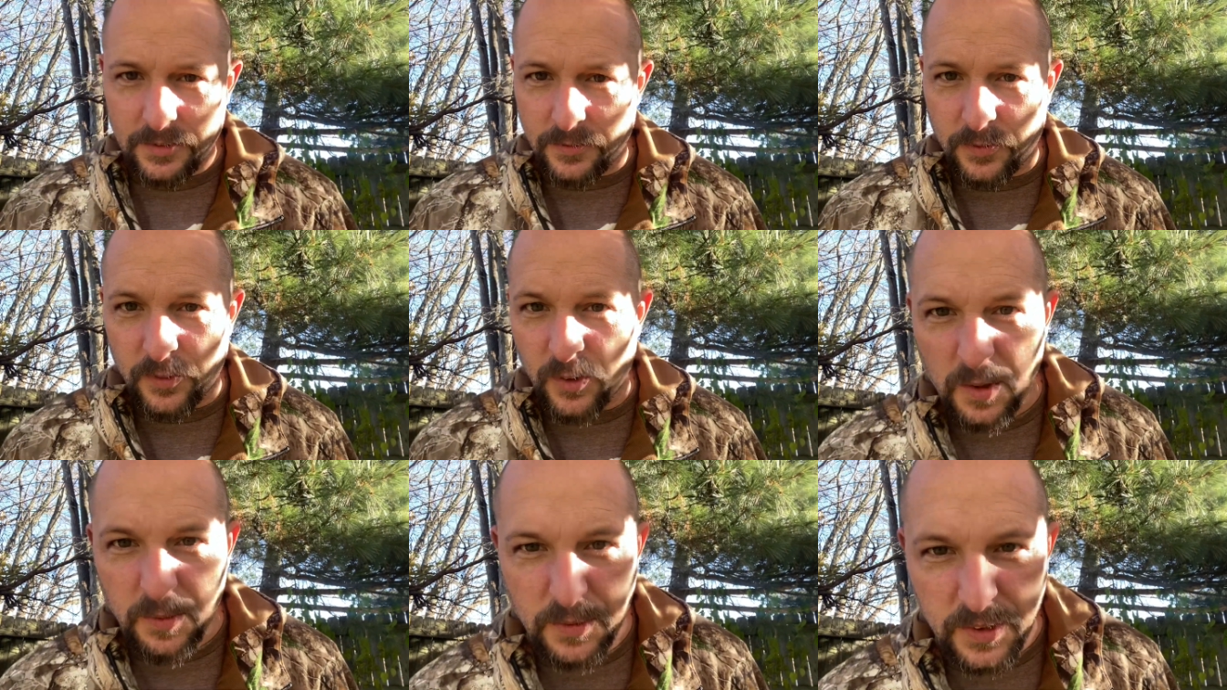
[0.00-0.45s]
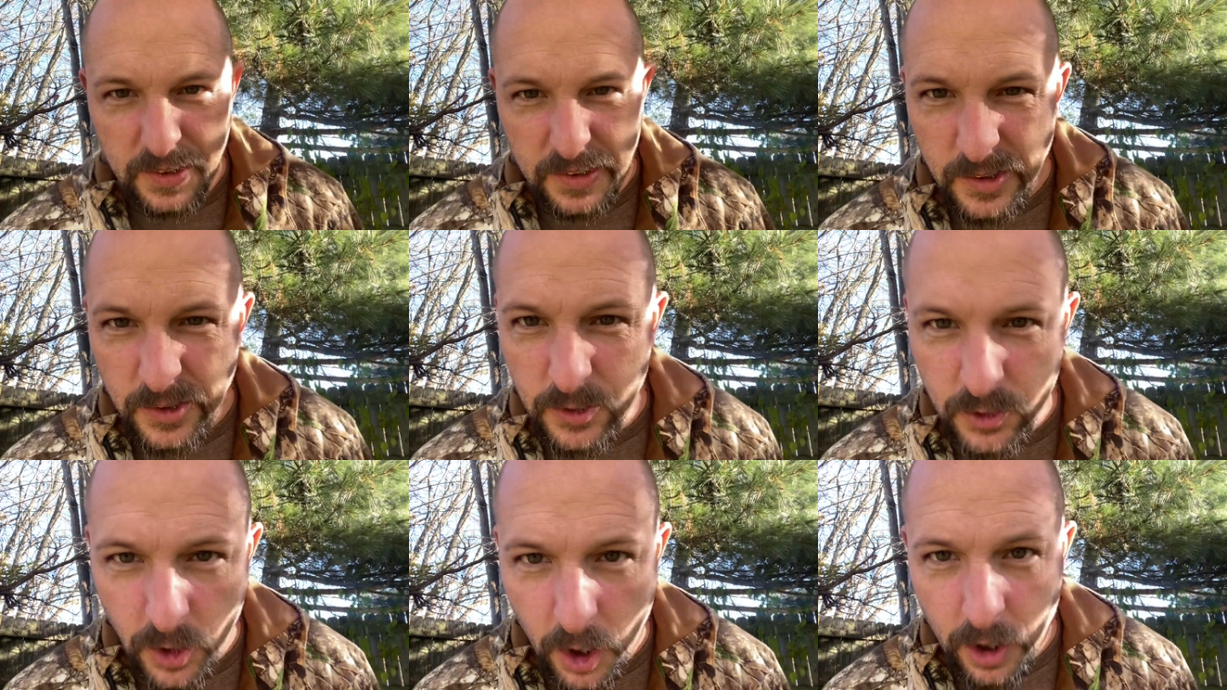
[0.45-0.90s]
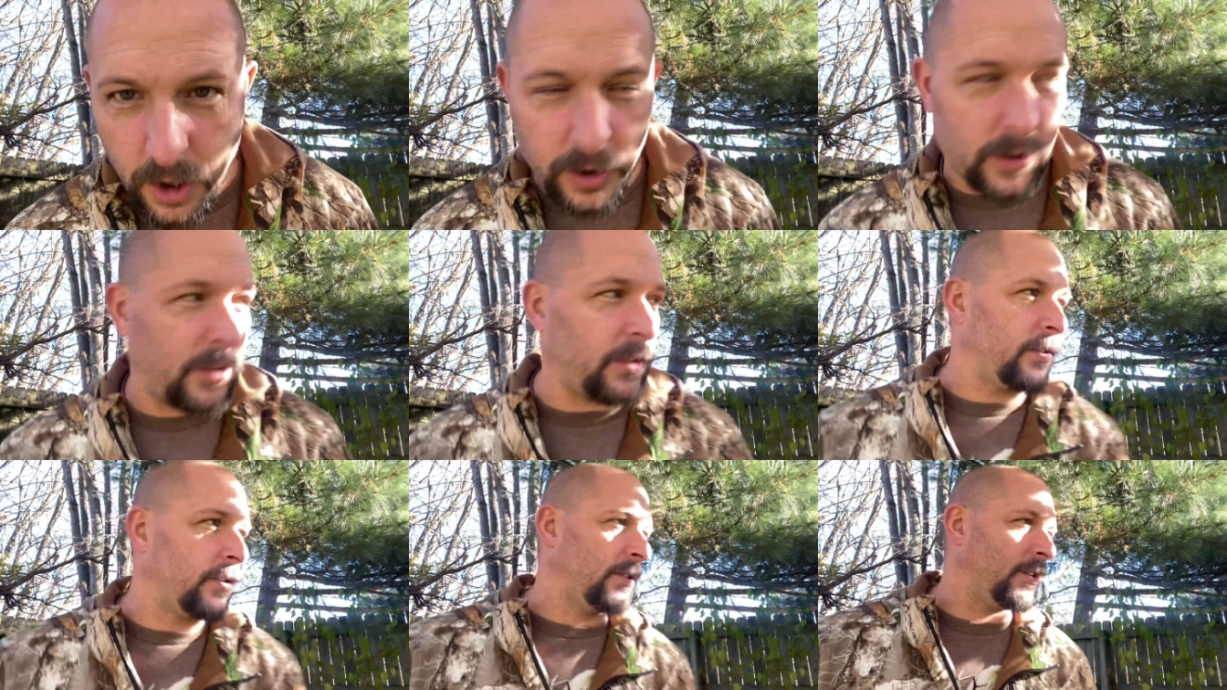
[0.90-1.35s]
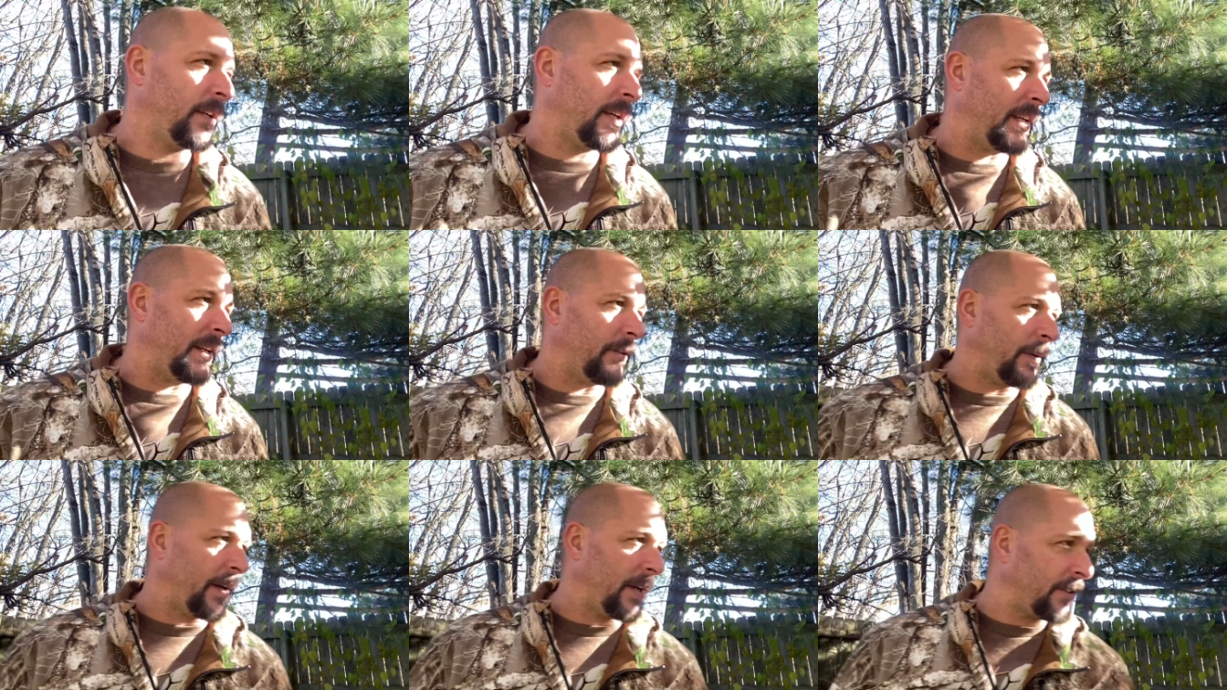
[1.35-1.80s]
fluffy little dog
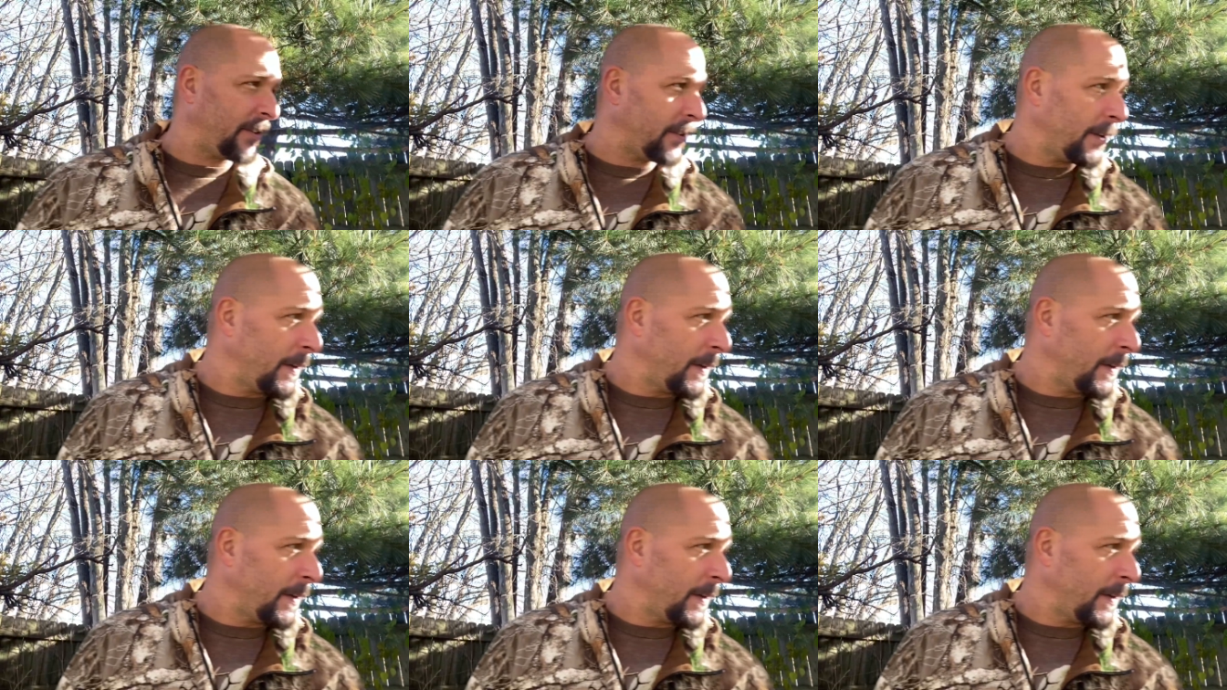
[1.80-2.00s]
anyways,